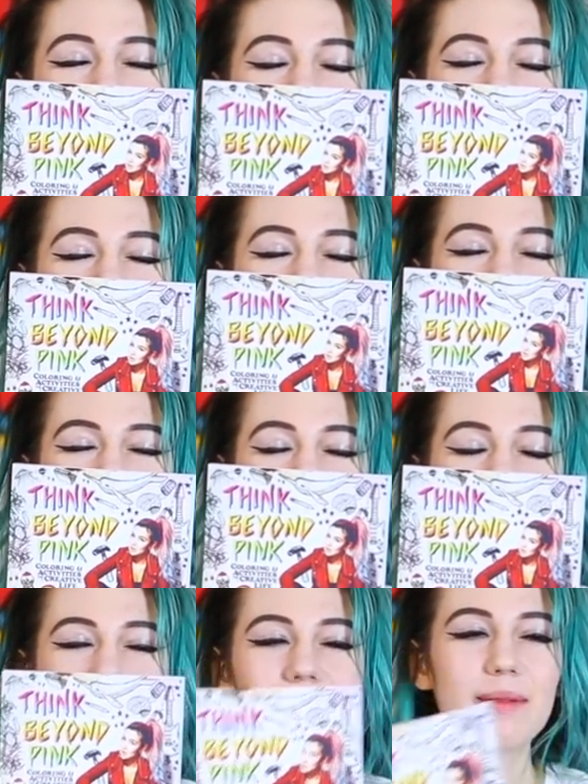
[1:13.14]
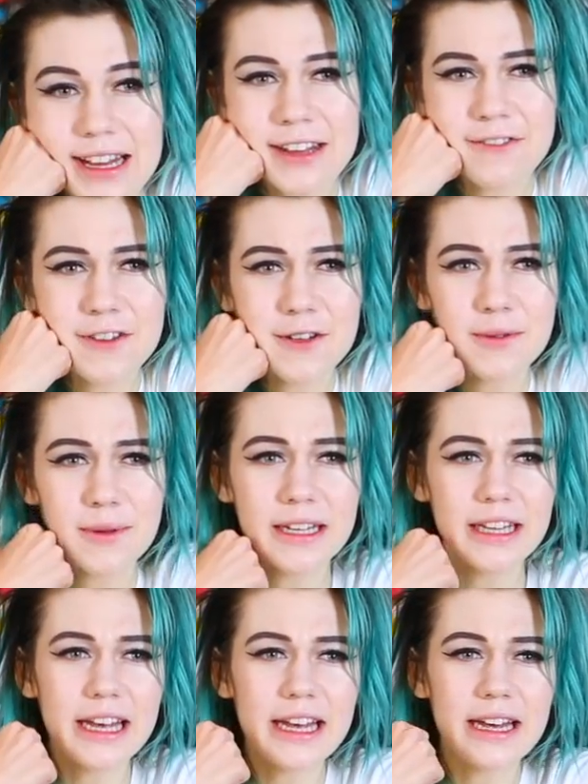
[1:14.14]
the follow on Instagram. If you
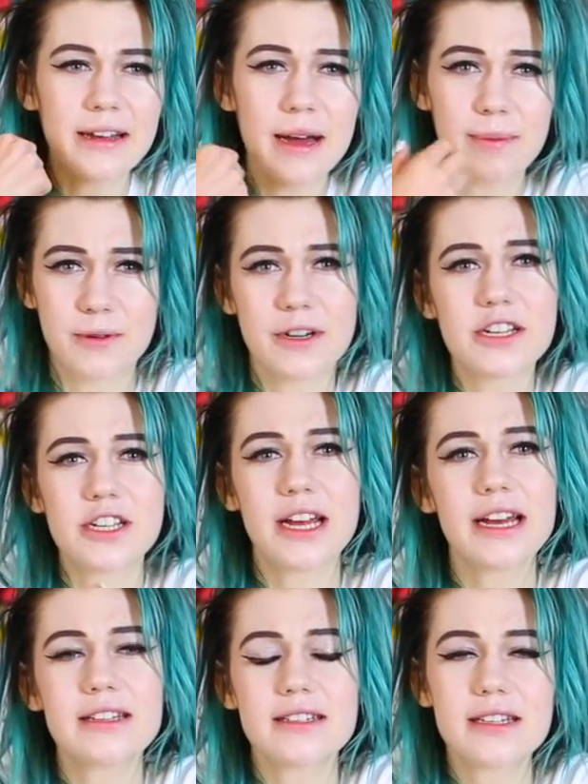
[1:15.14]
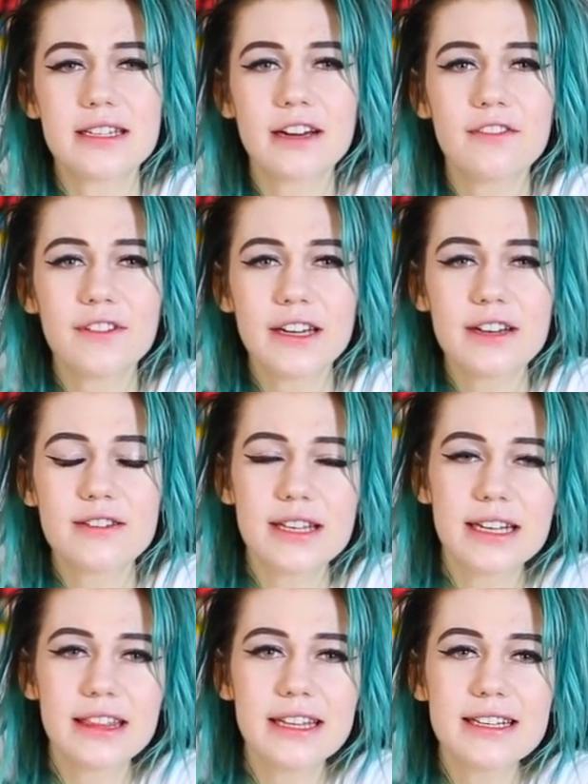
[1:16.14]
really appreciate sit down videos
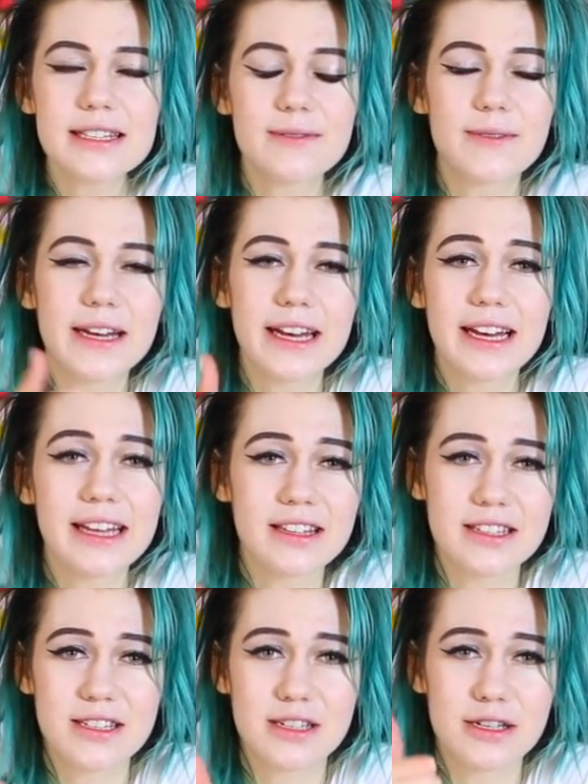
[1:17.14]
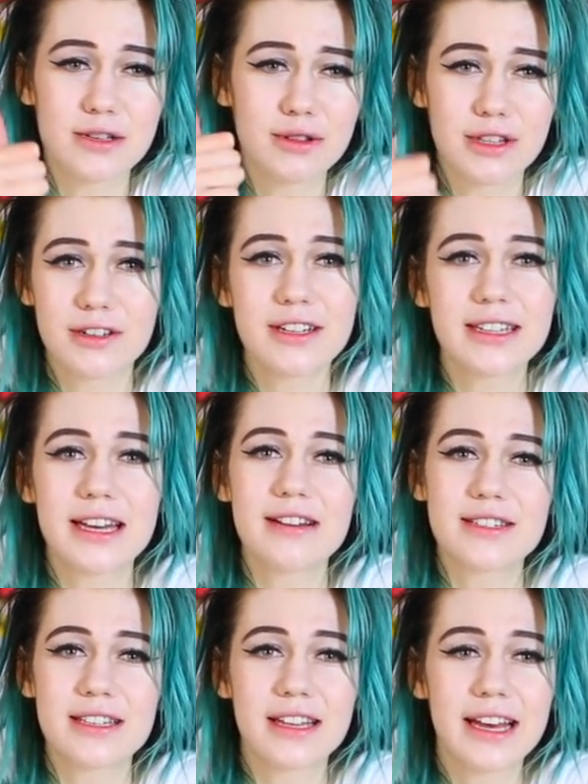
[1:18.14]
like this, if we could get this to
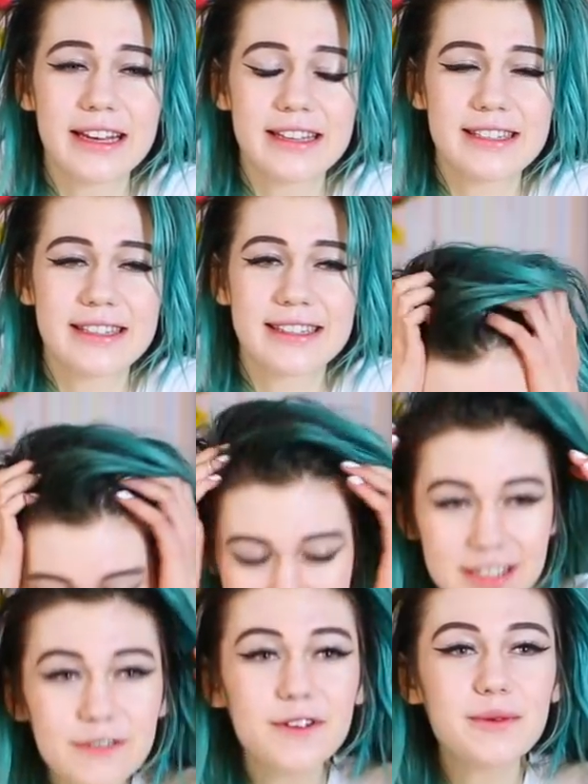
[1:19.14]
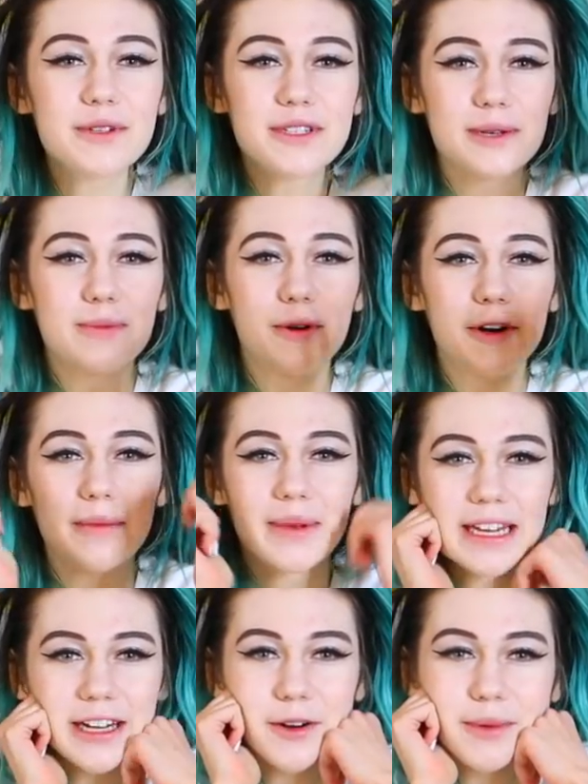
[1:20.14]
30,000 likes, just if you will support
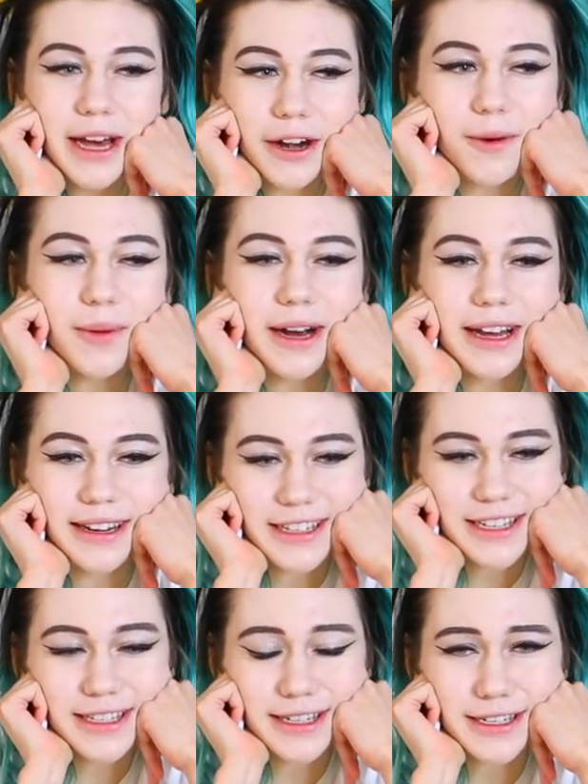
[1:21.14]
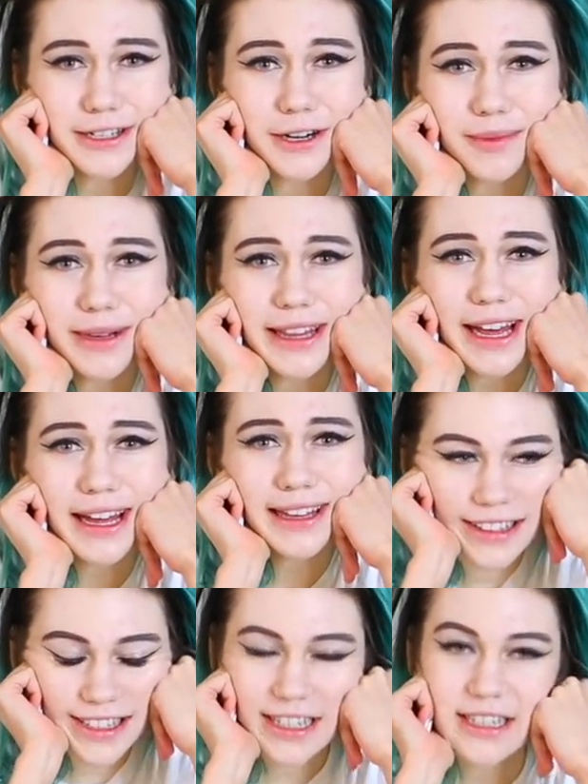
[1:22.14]
me no matter what, just to show me that,
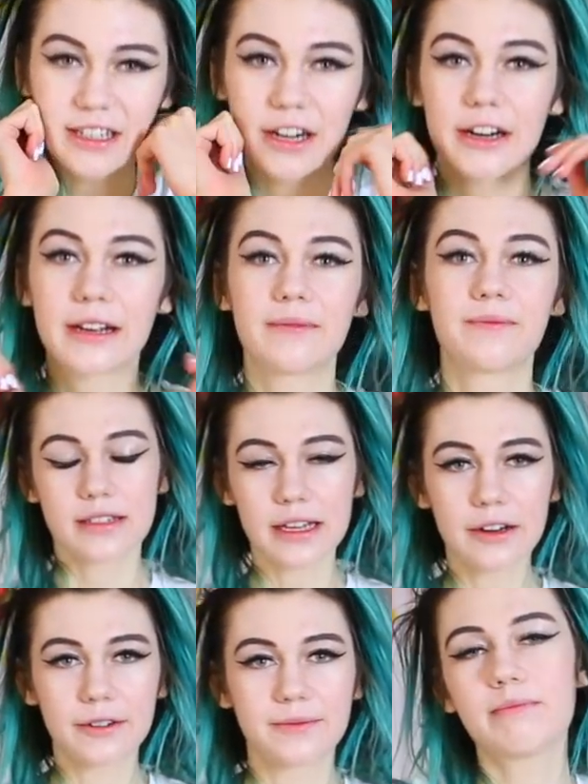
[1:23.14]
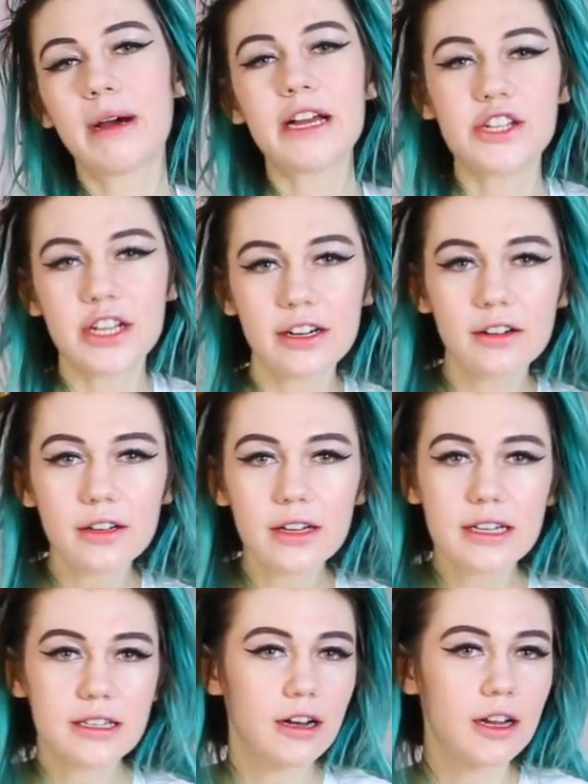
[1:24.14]
let's get started. So, my channel
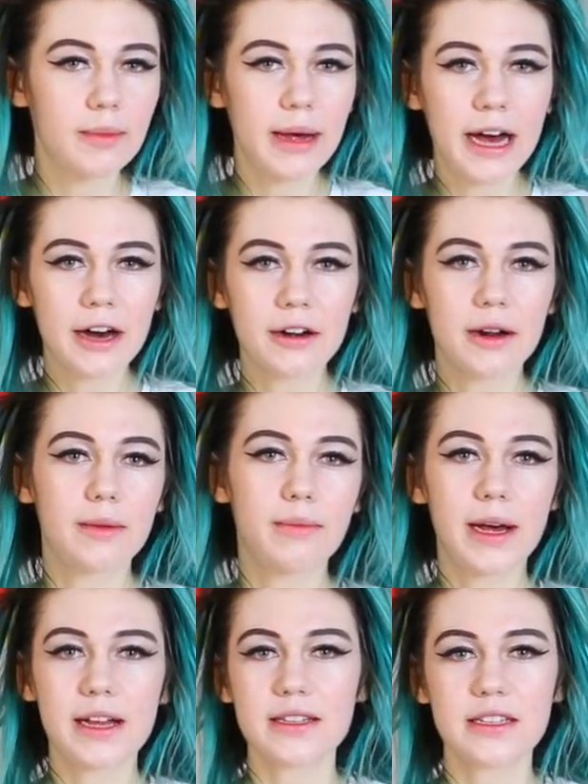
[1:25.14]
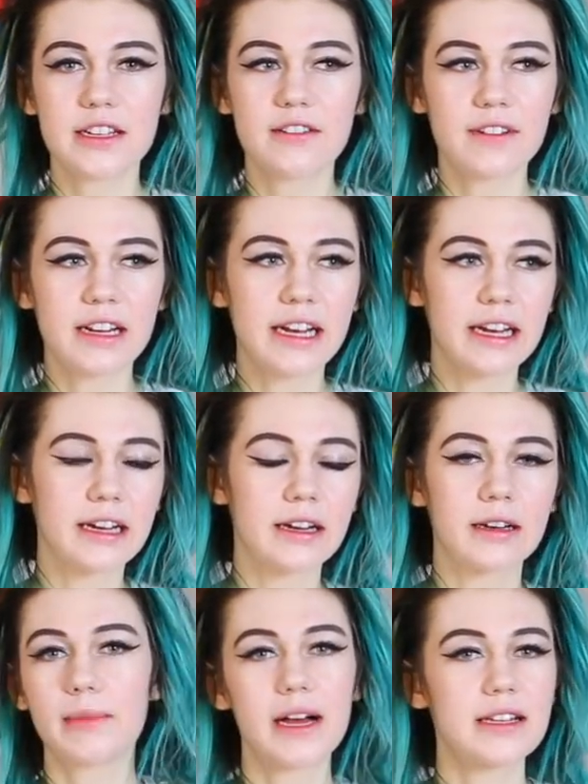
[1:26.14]
is all about positivity,
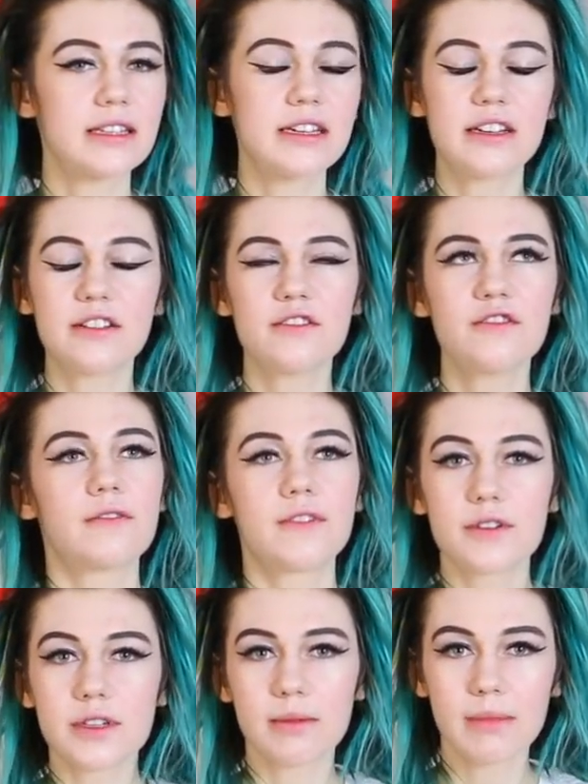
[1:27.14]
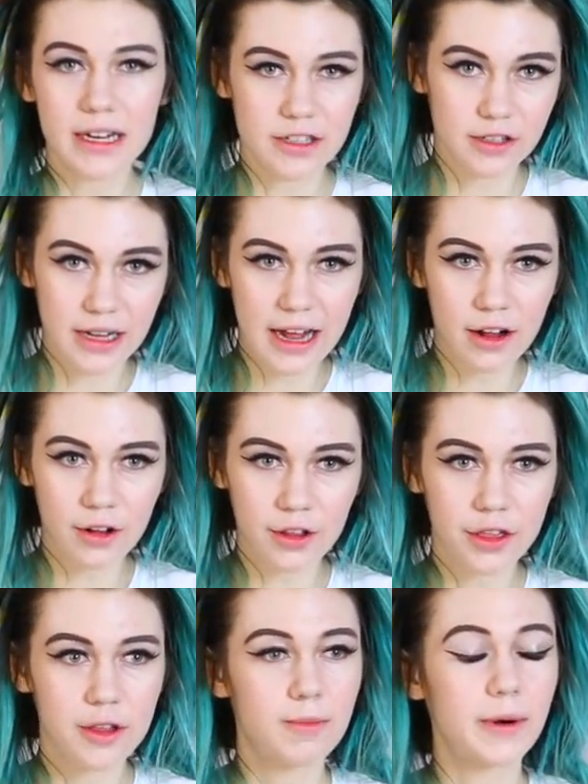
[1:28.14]
positive views on mental
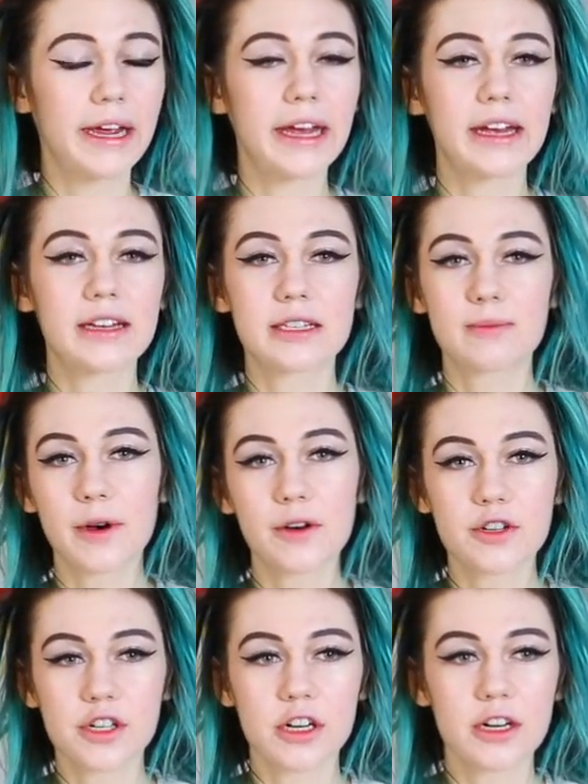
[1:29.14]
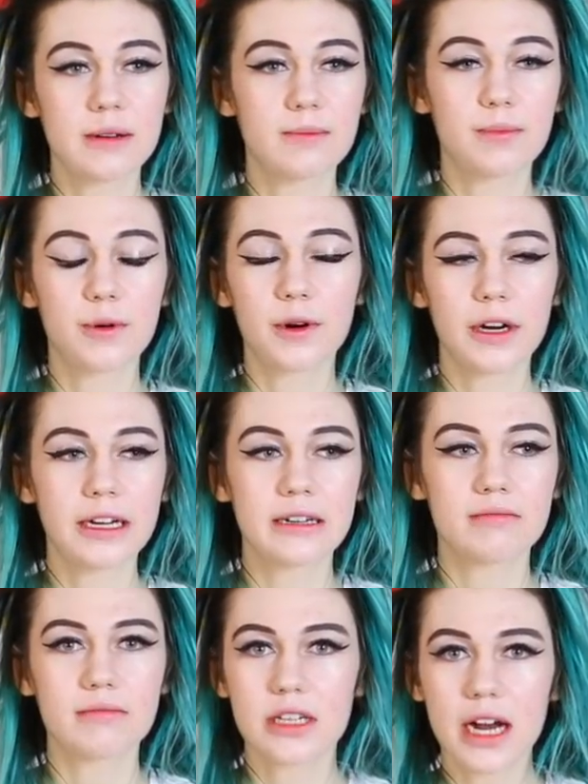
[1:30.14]
health, bringing exposure to important
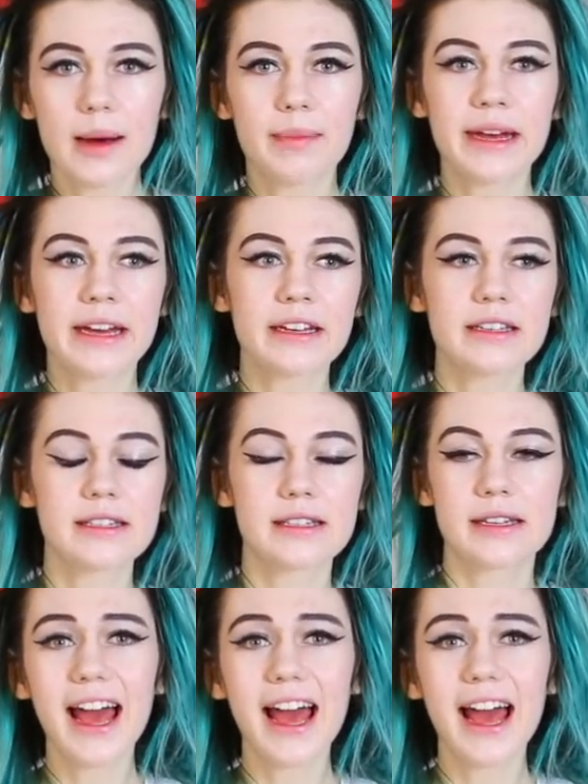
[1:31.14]
topics,